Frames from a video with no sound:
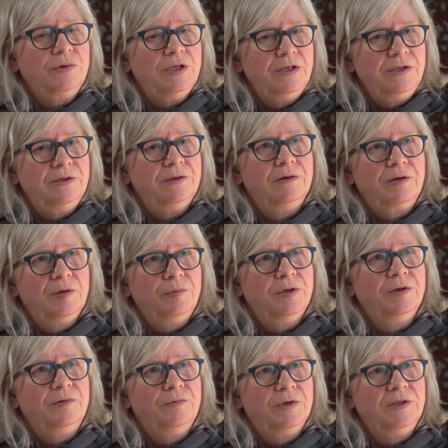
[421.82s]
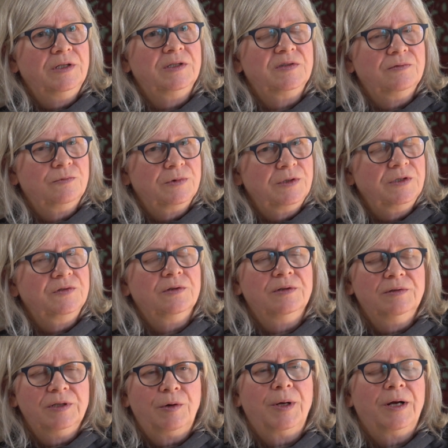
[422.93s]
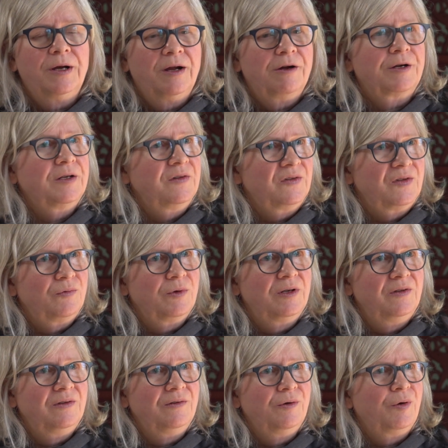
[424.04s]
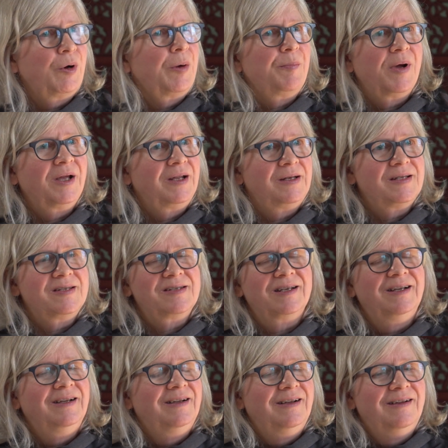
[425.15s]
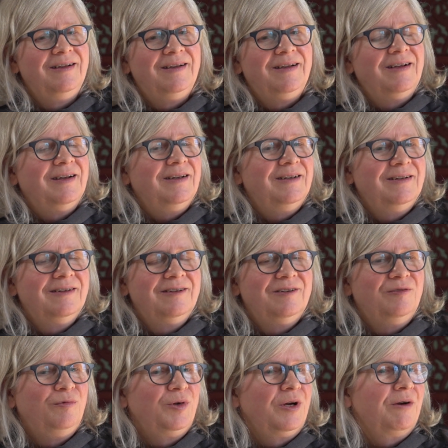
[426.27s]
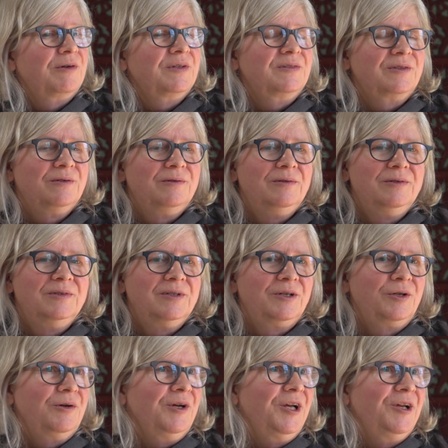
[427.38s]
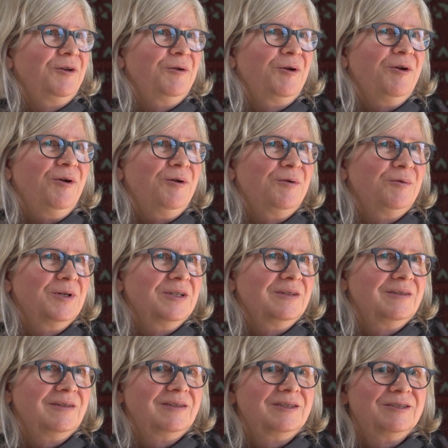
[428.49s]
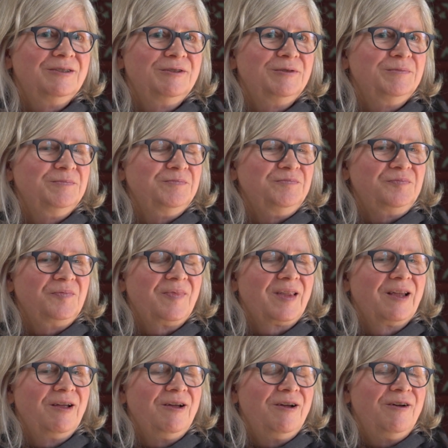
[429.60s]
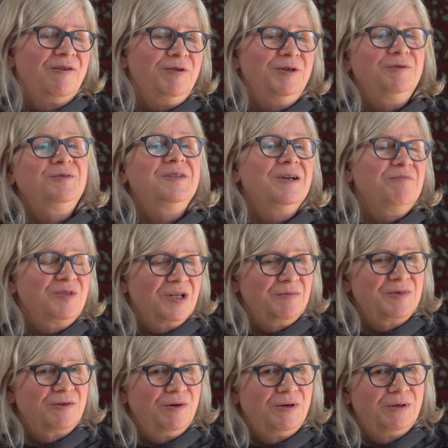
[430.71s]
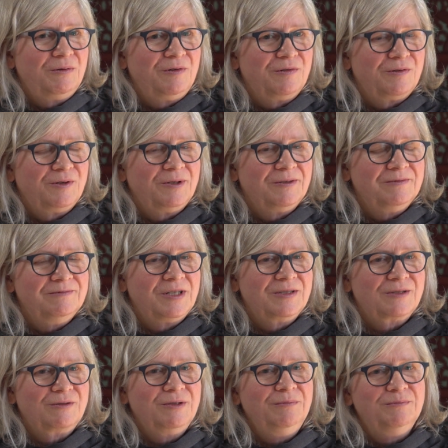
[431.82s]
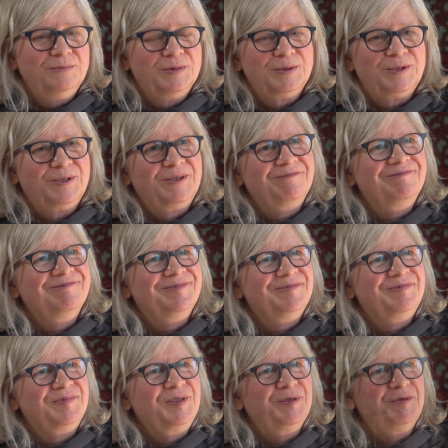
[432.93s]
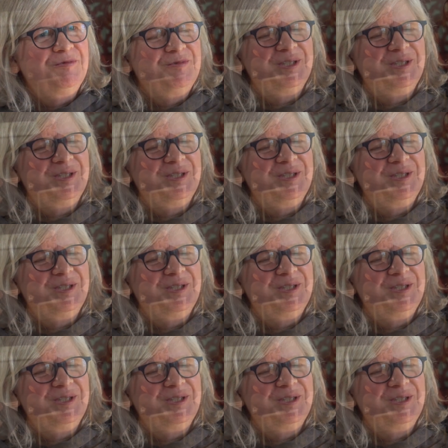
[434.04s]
really talk about what is on our hearts, what is in our minds, where our souls are yearning to go. And we do sometimes go out for ice cream or, you know,